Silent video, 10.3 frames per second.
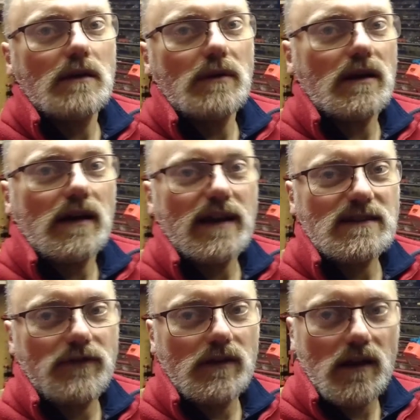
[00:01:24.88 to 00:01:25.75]
But I
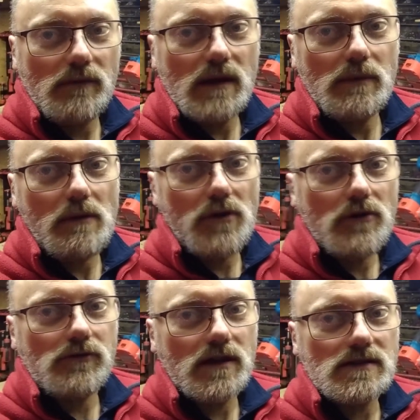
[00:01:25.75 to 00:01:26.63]
actually feel like I've made a bit of
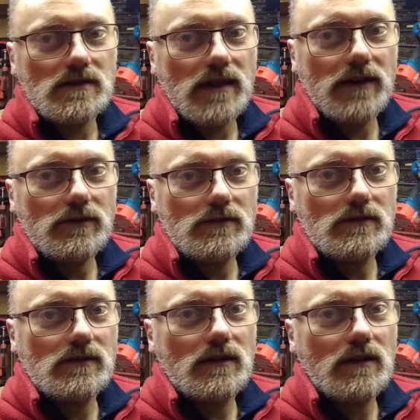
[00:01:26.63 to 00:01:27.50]
progress now.
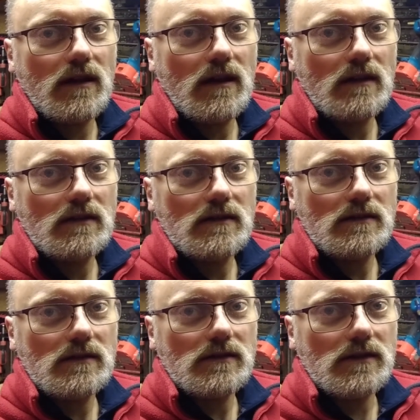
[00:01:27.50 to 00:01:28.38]

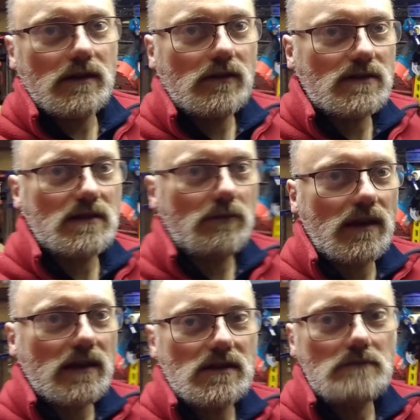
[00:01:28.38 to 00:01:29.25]
Yeah, I've got
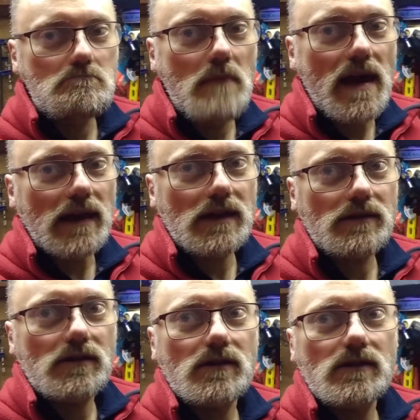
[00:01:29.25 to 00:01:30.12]
something actually made.